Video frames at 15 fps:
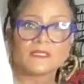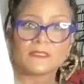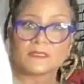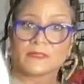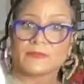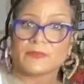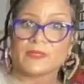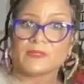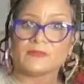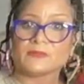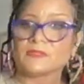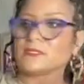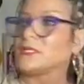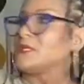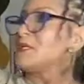is a belt
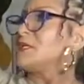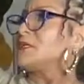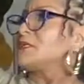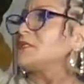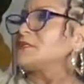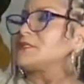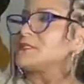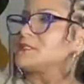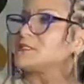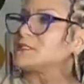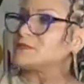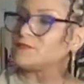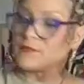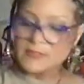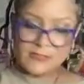
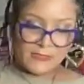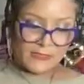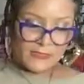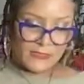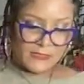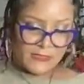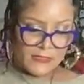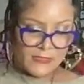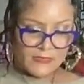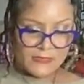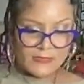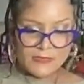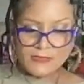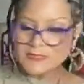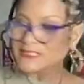vintage.
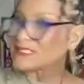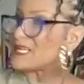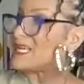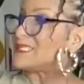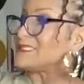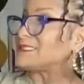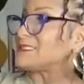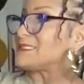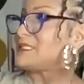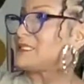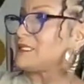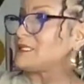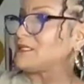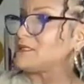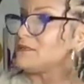This is size
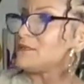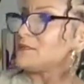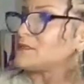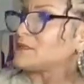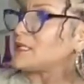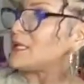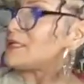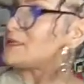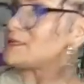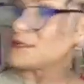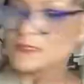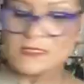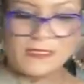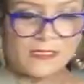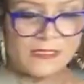10, size
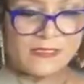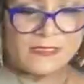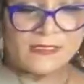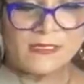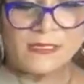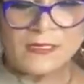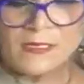10. And